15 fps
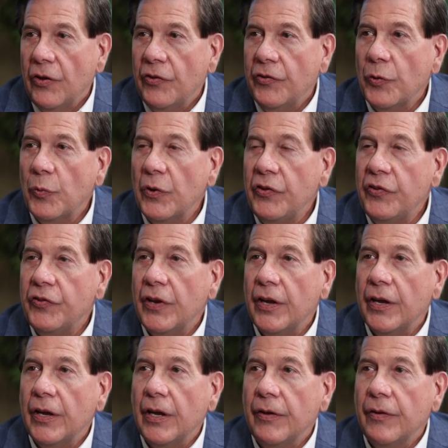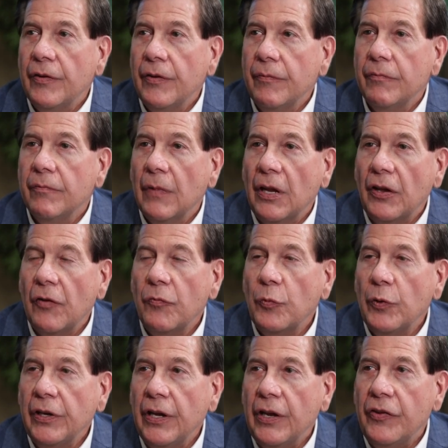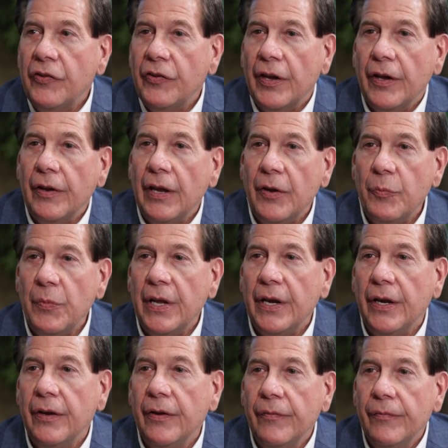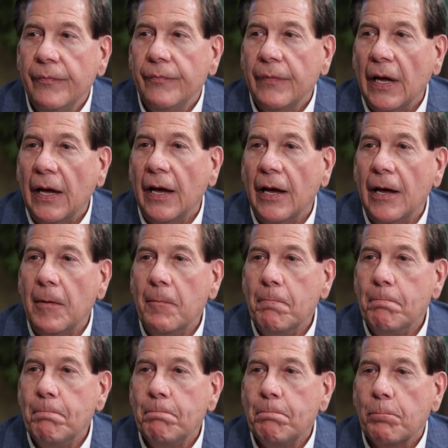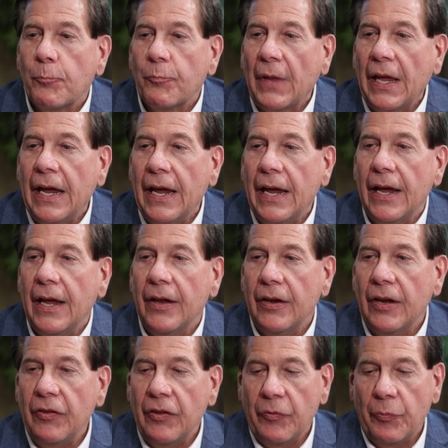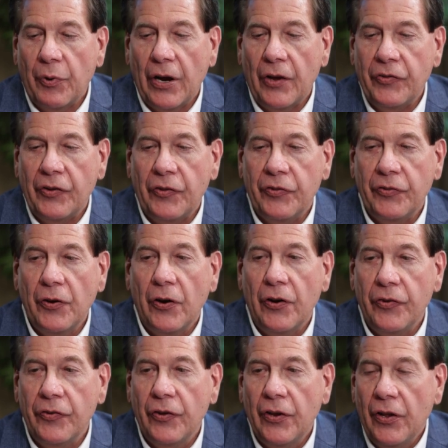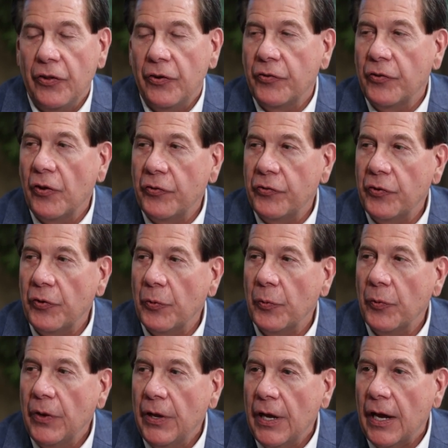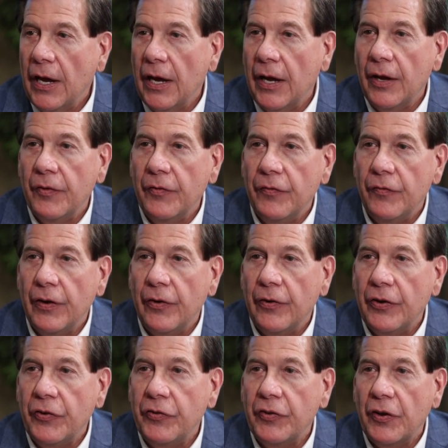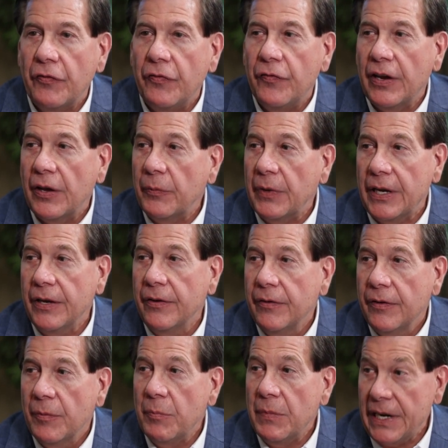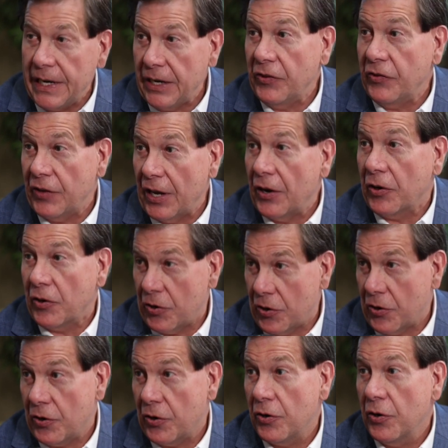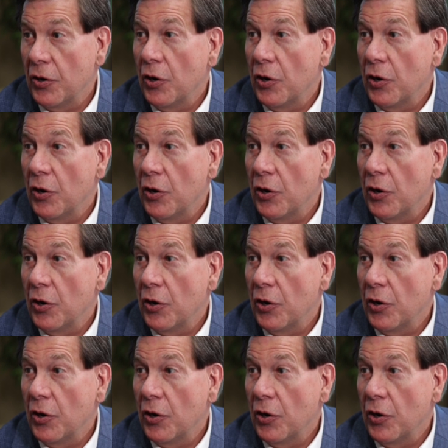So once a loved one gets admitted, and then the process starts, there's also various family meetings that occur